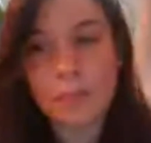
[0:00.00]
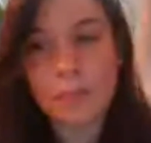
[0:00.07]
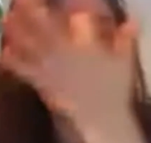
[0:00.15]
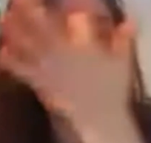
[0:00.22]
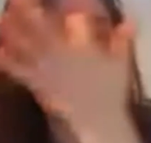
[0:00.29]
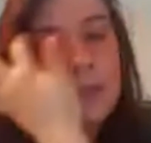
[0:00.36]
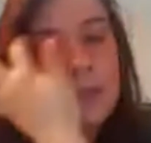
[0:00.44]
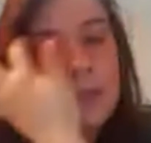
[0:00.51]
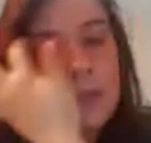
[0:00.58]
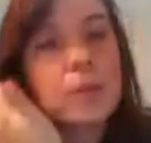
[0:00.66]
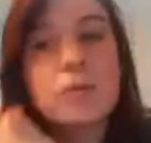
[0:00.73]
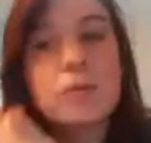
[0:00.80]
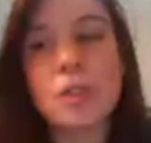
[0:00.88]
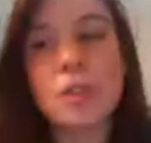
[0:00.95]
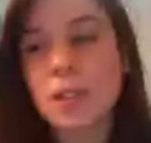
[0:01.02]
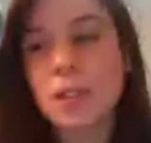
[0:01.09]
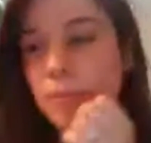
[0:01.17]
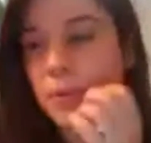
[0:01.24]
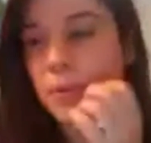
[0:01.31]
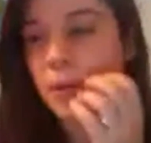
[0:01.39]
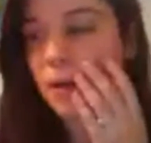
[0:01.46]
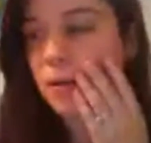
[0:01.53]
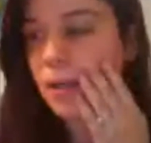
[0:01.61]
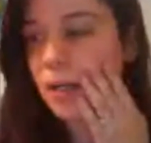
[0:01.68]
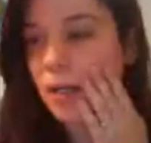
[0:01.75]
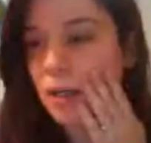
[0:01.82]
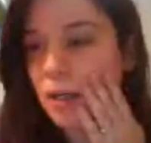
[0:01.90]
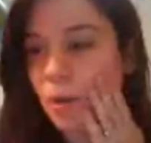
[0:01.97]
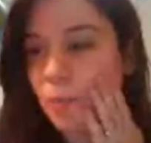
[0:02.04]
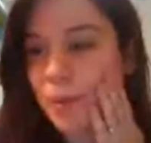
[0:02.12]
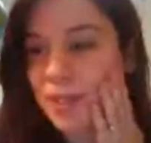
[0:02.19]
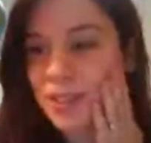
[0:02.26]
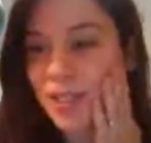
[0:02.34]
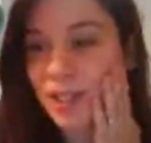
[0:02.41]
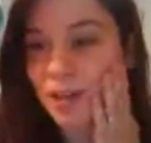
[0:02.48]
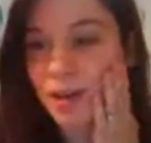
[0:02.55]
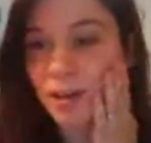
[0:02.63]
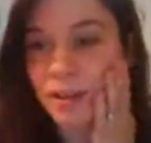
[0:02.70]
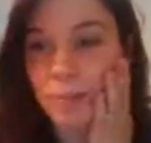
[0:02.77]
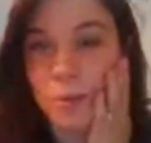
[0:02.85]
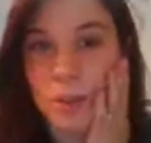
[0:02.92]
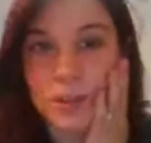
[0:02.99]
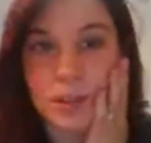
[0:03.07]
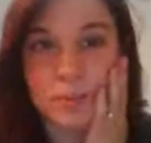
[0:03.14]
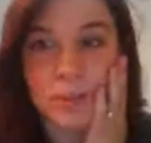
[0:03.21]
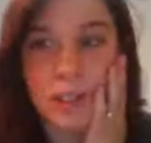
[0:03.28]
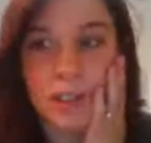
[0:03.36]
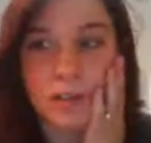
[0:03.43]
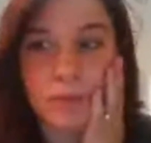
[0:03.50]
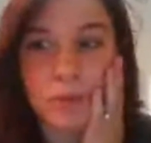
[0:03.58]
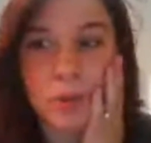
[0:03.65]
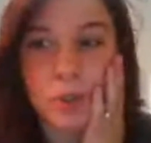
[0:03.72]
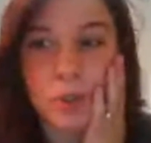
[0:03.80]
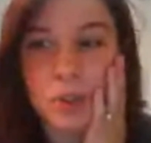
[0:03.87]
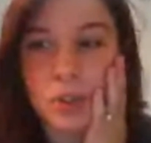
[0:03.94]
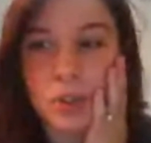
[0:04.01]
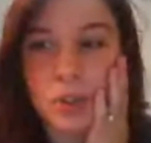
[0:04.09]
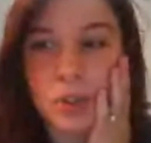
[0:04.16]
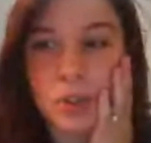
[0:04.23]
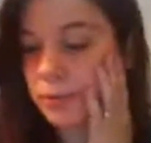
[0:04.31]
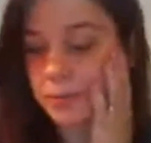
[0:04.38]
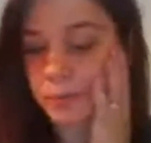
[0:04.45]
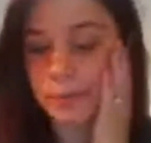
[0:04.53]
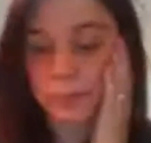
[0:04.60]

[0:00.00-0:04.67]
But were you talking about commenting on the multimedia folder in here?